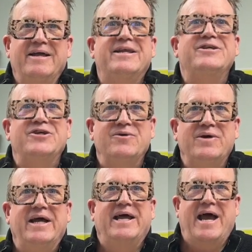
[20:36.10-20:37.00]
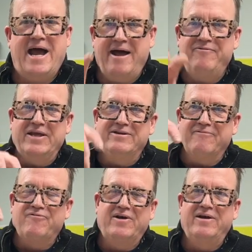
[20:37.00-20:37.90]
Did you? And it had the
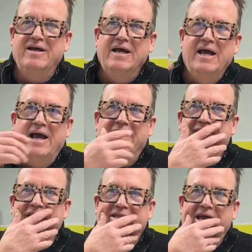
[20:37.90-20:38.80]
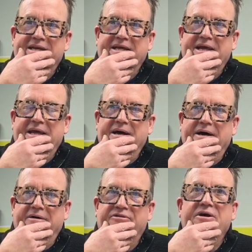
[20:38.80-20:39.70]
different, and I think they did
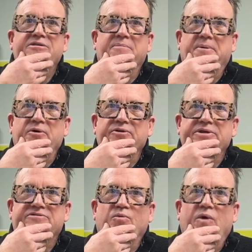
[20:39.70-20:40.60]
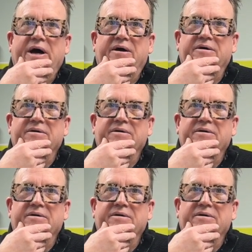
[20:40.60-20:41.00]
a Thunderbolt as well.